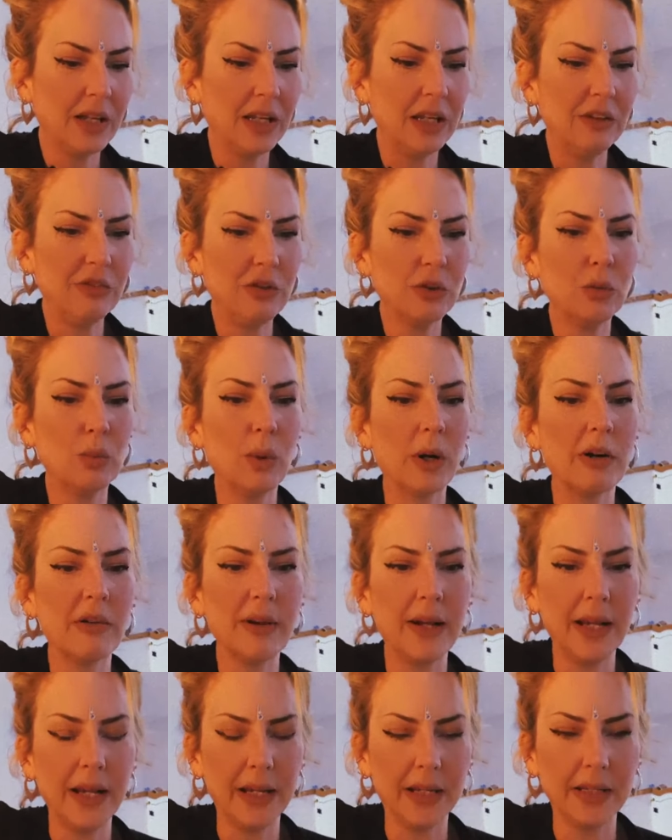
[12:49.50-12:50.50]
If you're
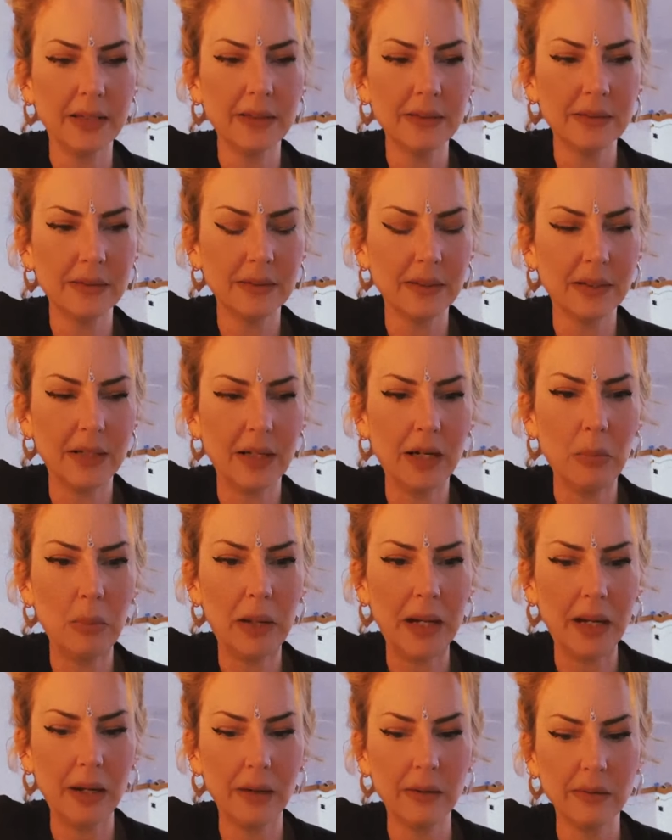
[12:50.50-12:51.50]
worrying
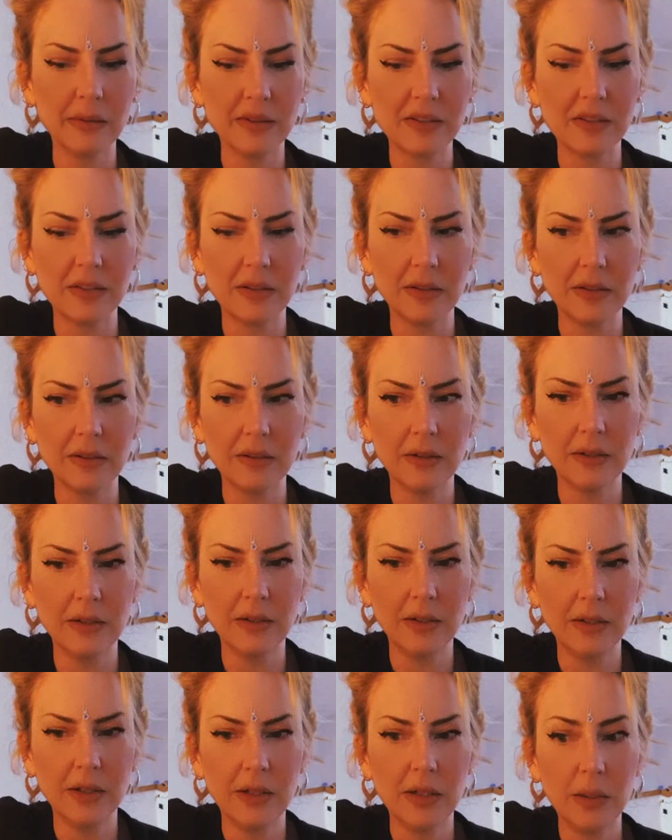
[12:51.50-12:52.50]
about
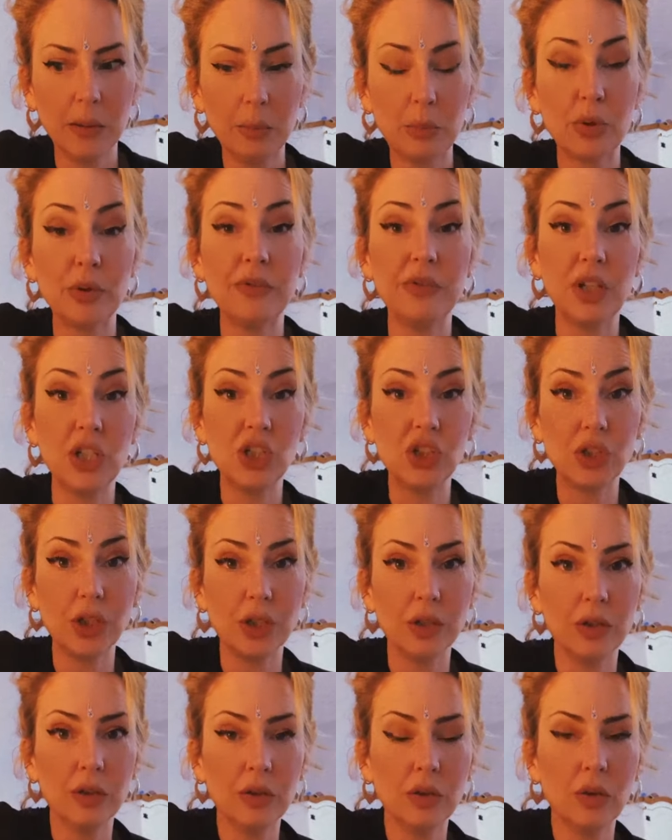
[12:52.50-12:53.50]

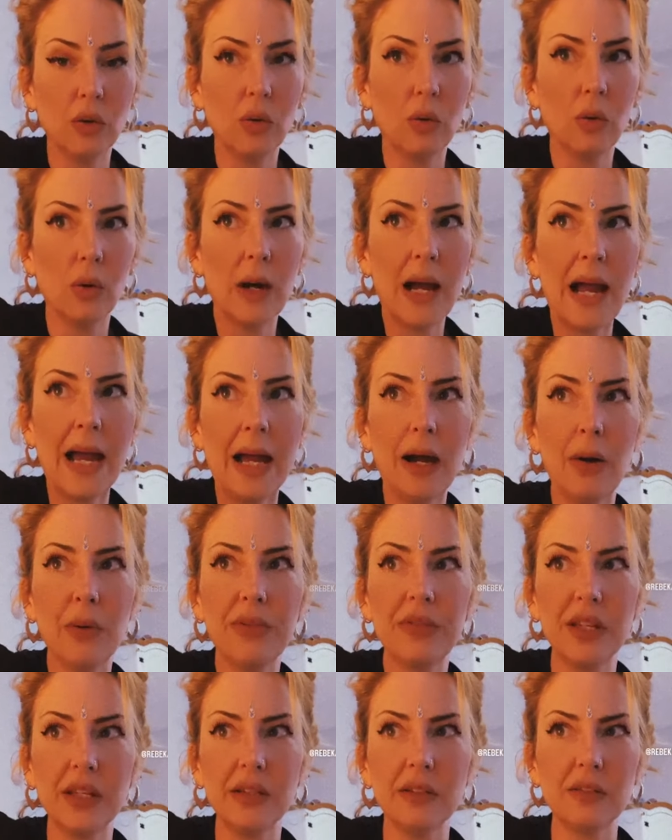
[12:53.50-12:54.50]
provision or how
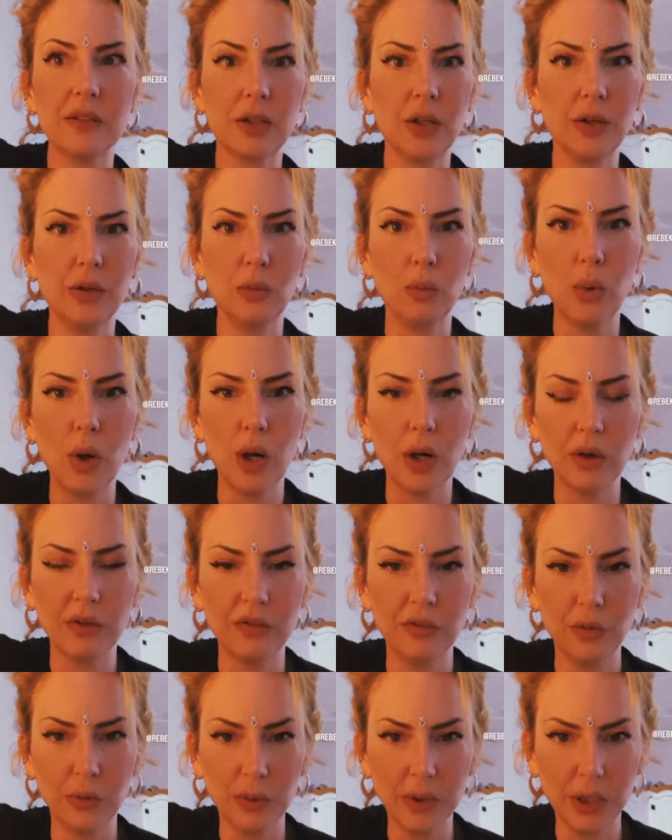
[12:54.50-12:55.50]
things are going to work
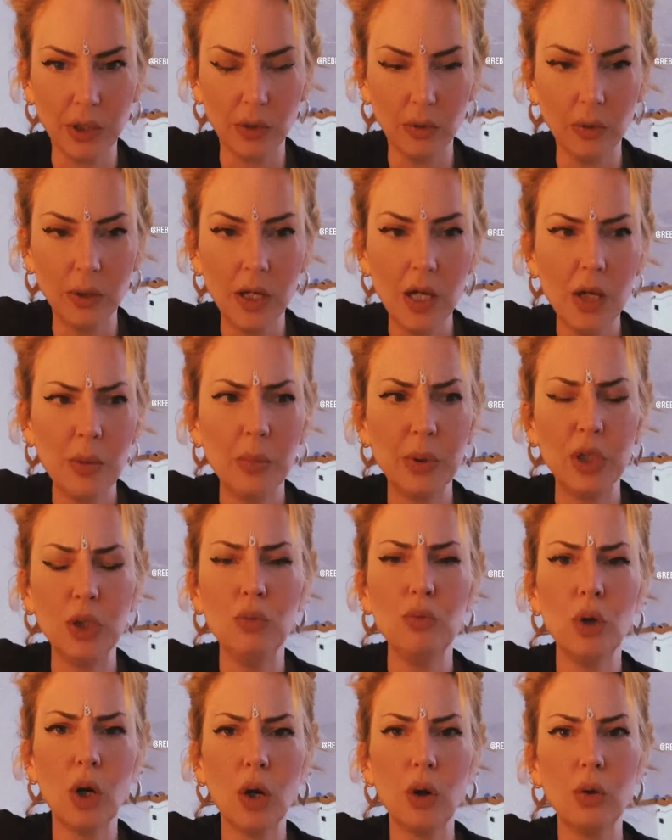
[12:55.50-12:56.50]
for you, but
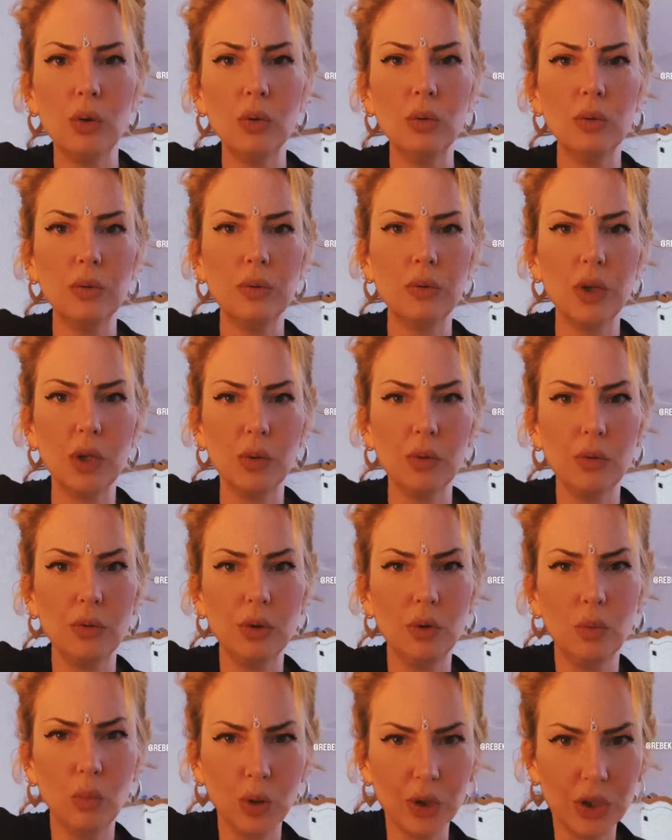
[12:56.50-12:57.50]
you know that
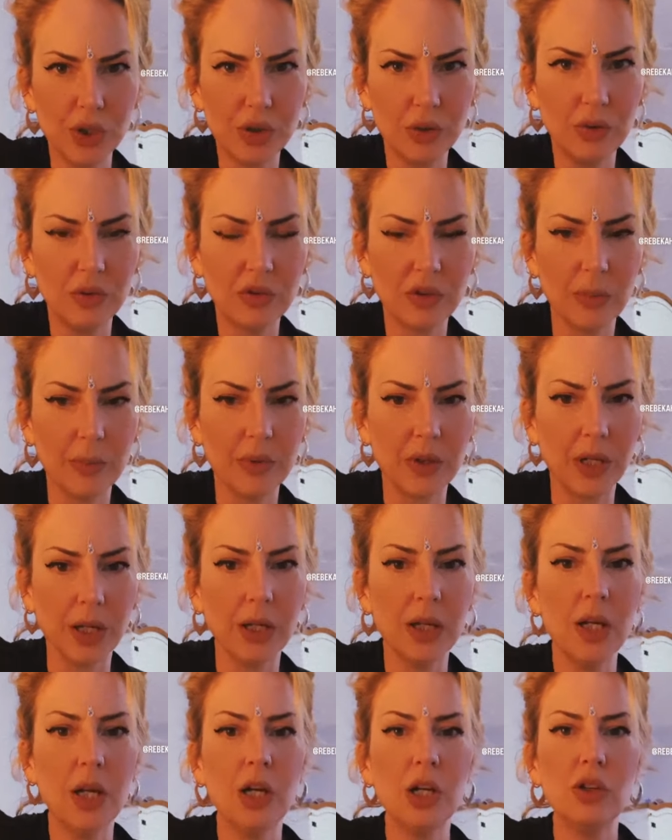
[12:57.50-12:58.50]
you want to do
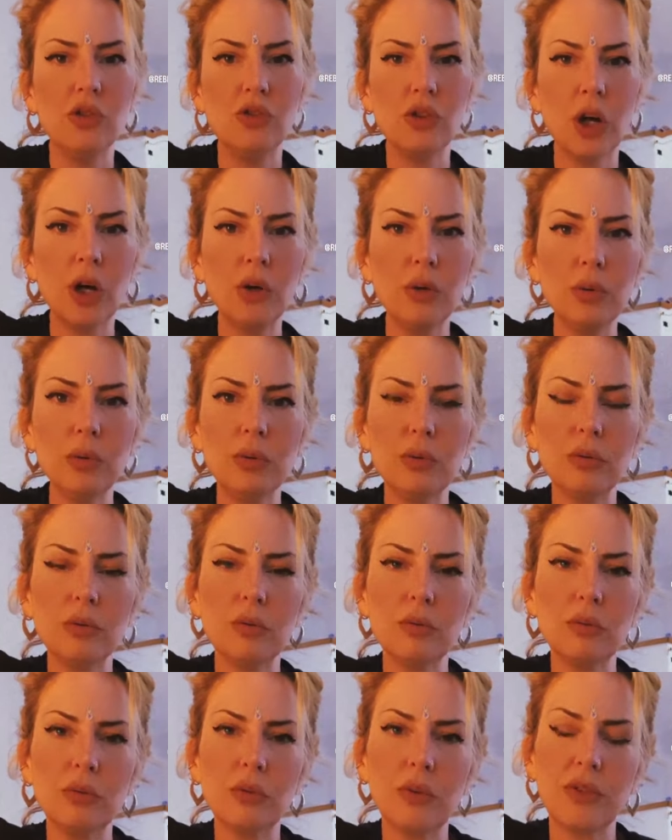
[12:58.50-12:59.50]
something, don't
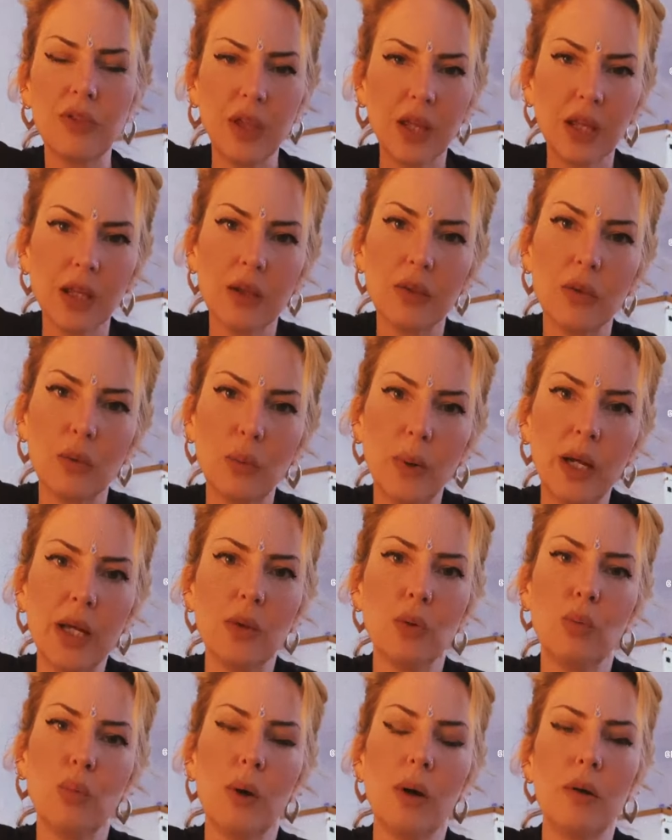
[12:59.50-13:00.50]
think the
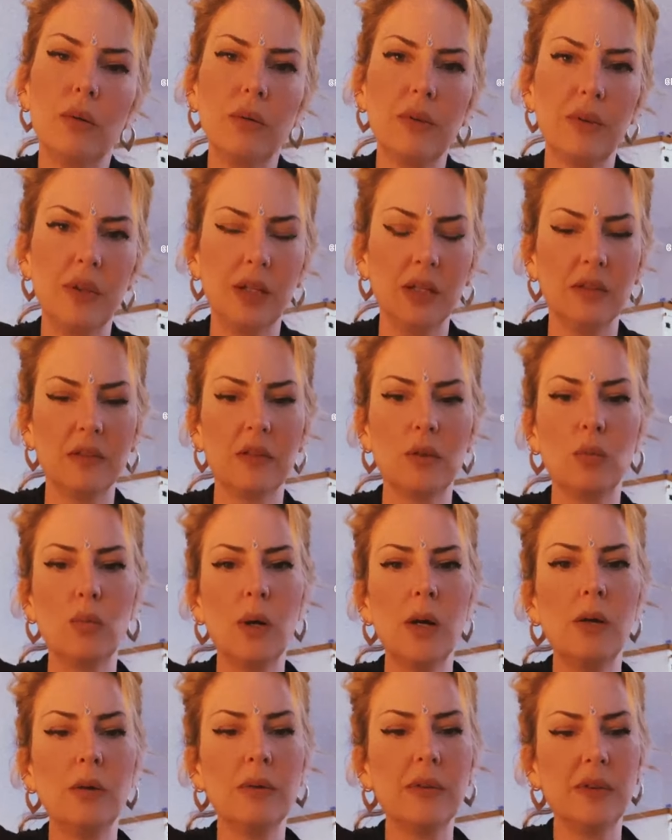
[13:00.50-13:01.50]
way the world thinks. The
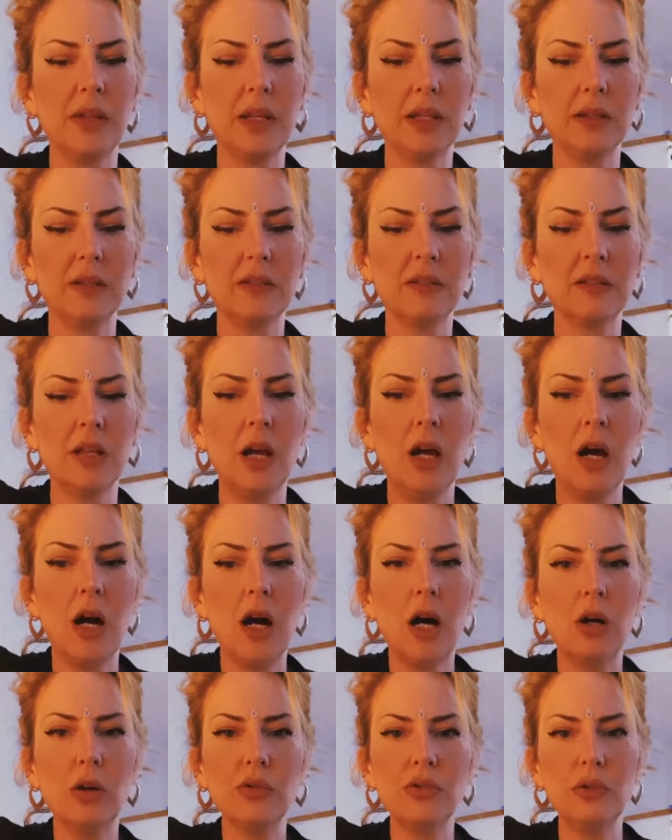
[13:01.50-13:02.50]
world thinks,
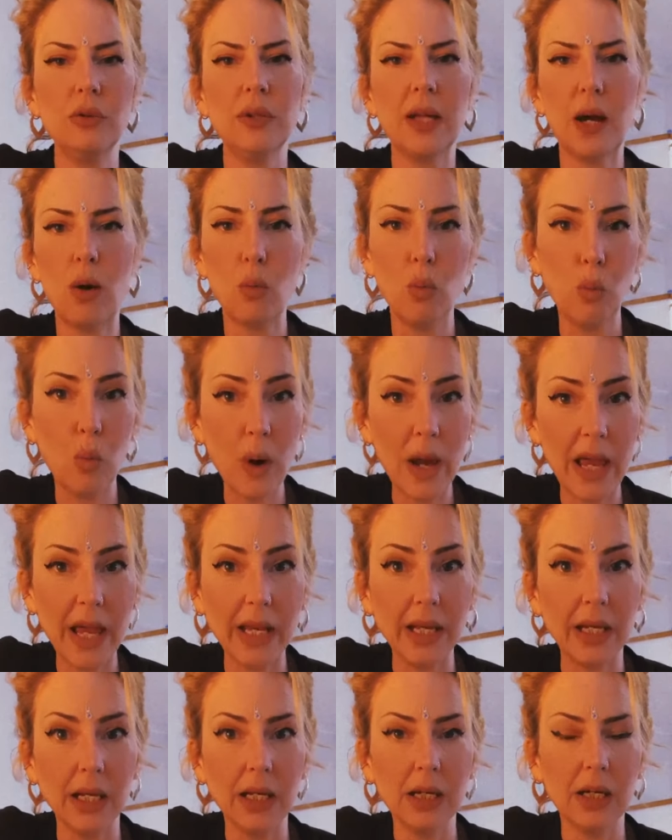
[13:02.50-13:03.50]
I'll do that
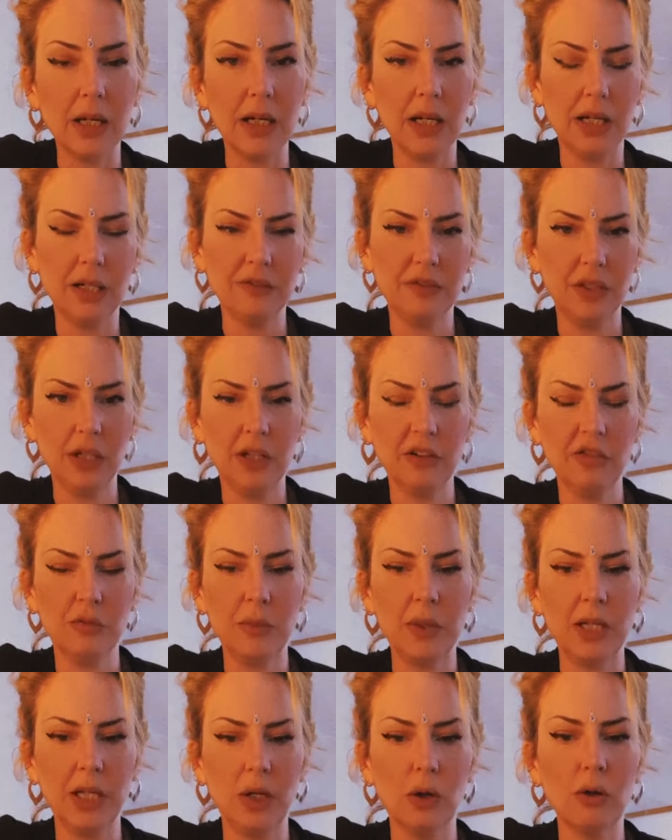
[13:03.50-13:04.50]
when I have enough
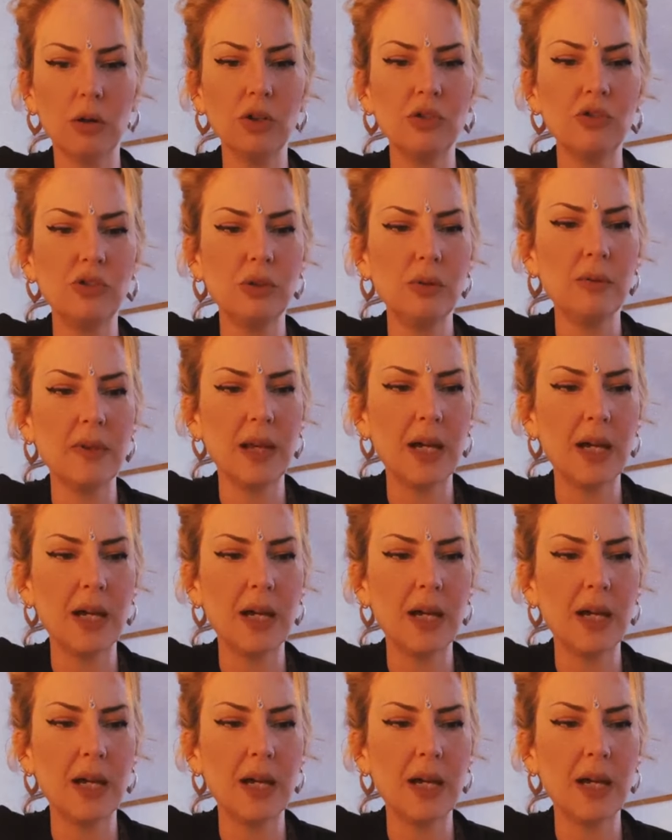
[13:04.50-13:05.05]
money or I'll do